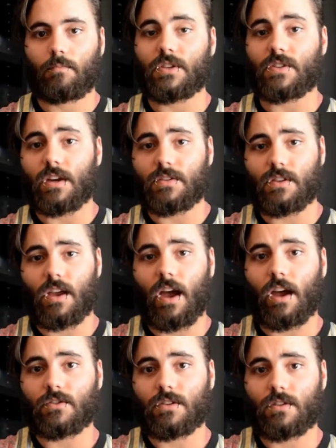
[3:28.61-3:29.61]
Besides the
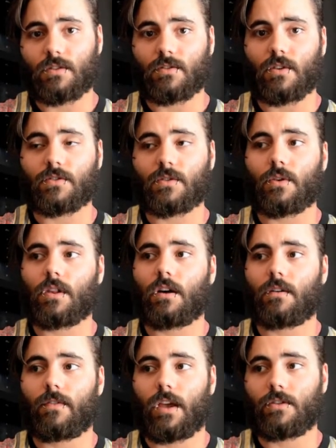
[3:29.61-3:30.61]
action, there's also a
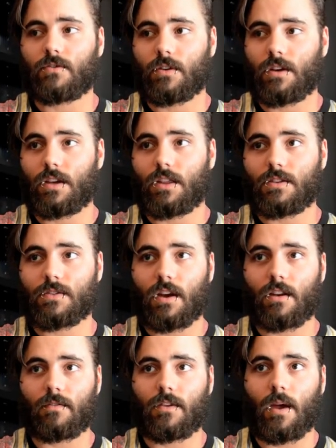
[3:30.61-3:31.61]
lot of intrigue that's
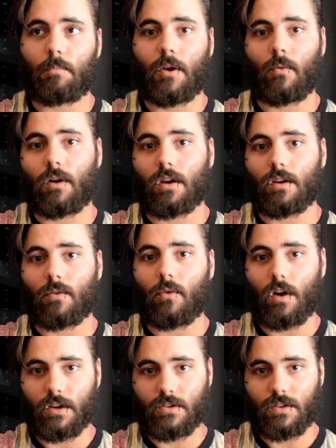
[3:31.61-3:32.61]
kind of kept me wanting to
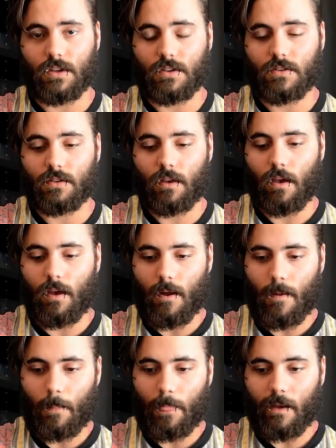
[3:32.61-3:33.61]
watch this.
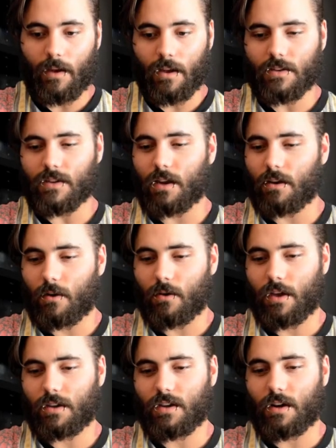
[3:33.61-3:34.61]
Because I know
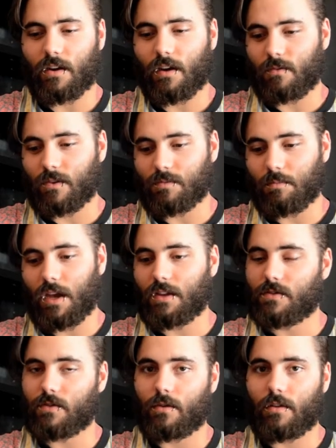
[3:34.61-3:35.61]
that Daredevil's
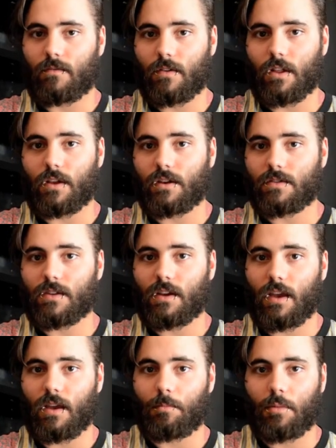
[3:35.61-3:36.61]
main sort of villain is the
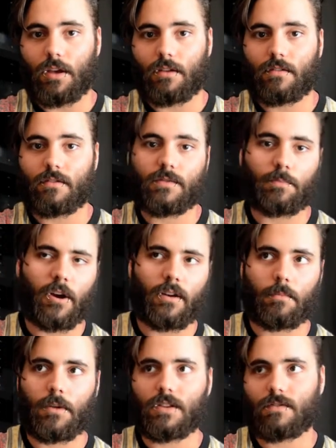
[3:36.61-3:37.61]
Kingpin.
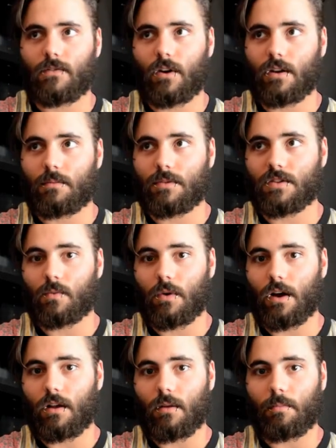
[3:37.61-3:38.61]
Spider-Man's fought him as
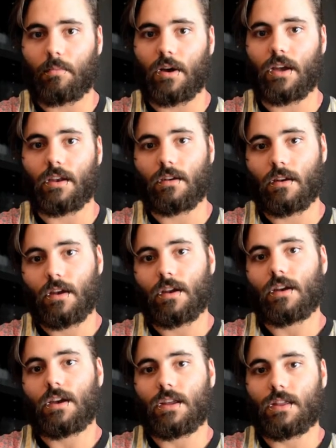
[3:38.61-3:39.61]
well, but
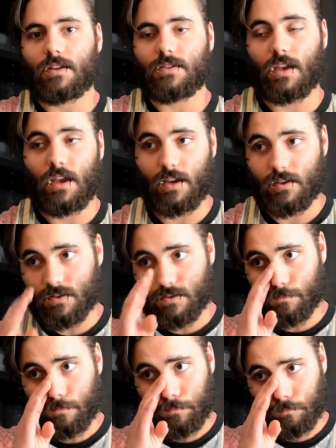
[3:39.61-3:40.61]
in this case,
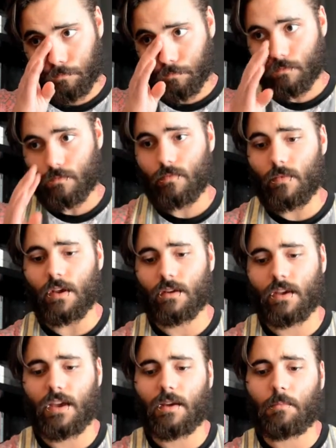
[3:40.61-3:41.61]

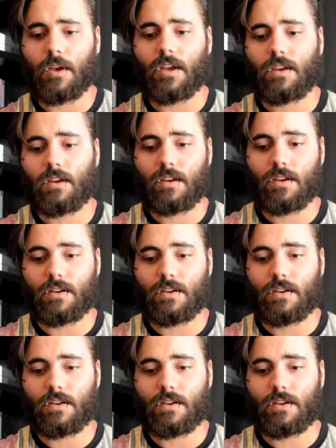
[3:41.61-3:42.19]
Kingpin